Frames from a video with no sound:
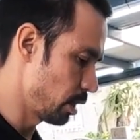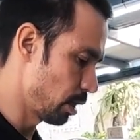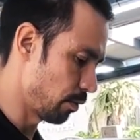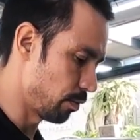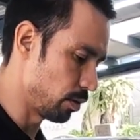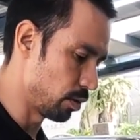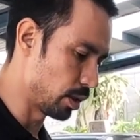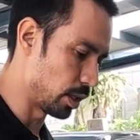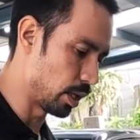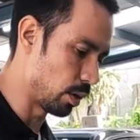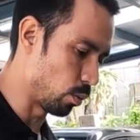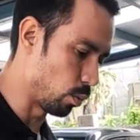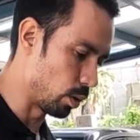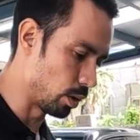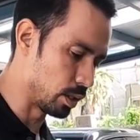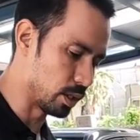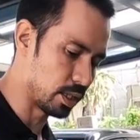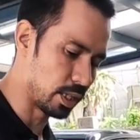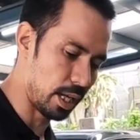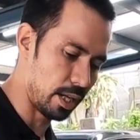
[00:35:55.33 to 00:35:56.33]
if you get
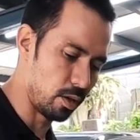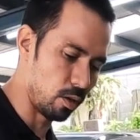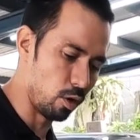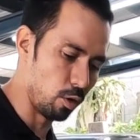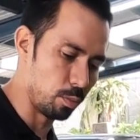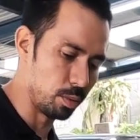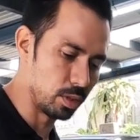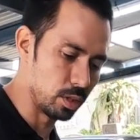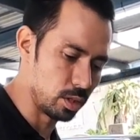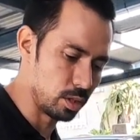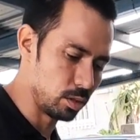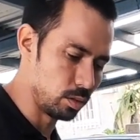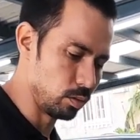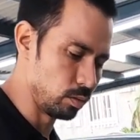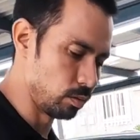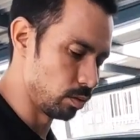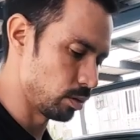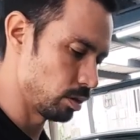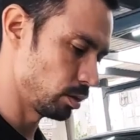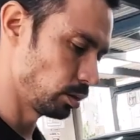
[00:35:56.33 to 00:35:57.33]
one side open
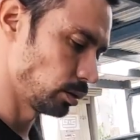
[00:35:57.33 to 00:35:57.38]
too